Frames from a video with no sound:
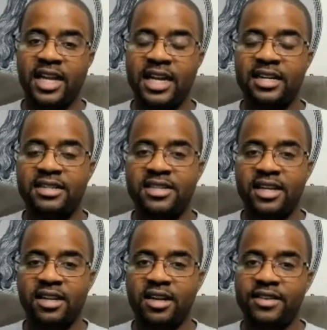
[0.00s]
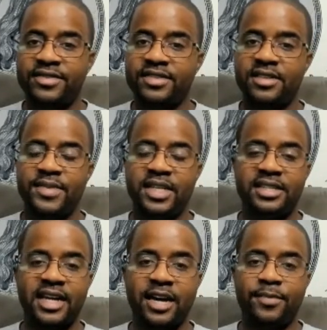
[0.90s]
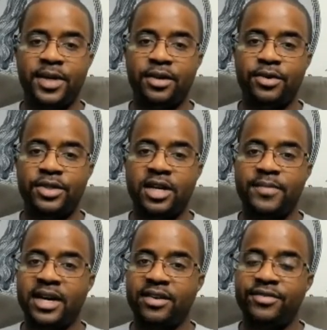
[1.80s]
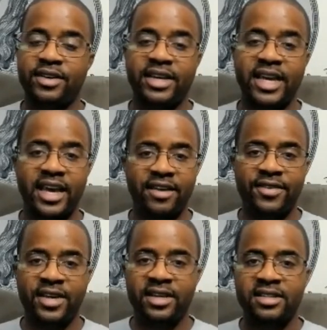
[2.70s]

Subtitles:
of the sell-offs. Some of these IPOs coming out very heavy.